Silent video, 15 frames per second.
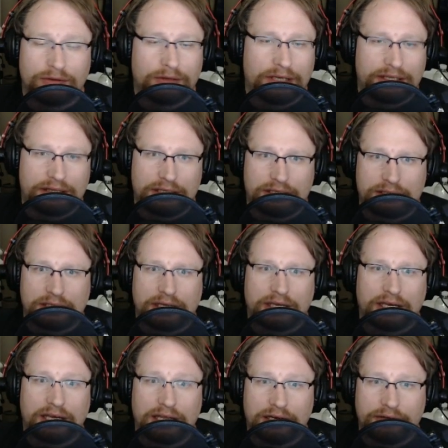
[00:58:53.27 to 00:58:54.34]
so I think
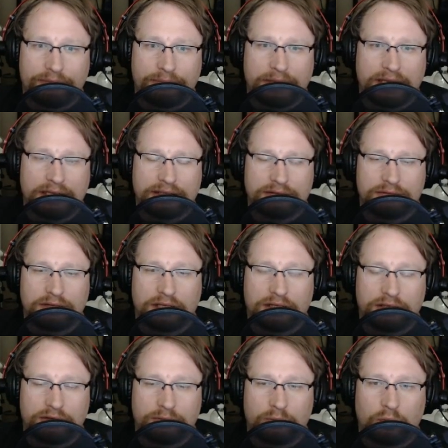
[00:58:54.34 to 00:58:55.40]
that kind of made it
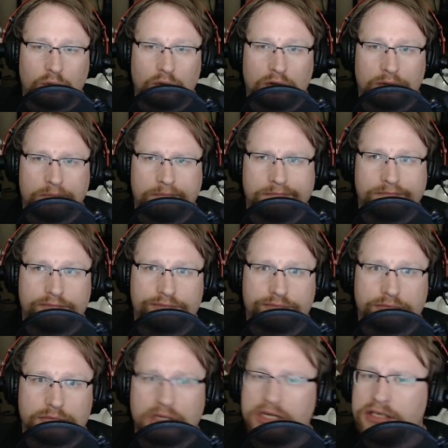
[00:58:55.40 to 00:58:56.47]
a little more
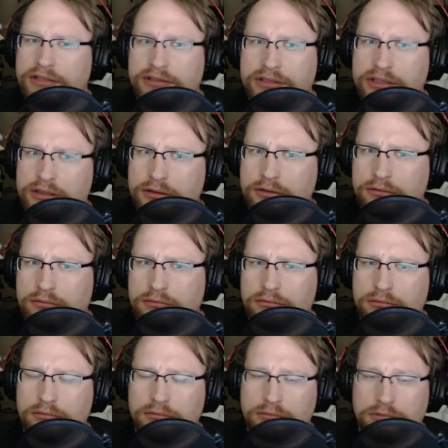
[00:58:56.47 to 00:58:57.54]
easier.
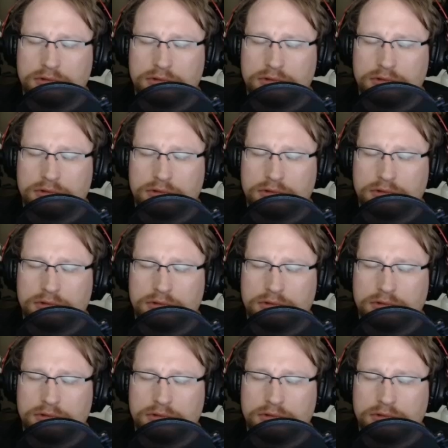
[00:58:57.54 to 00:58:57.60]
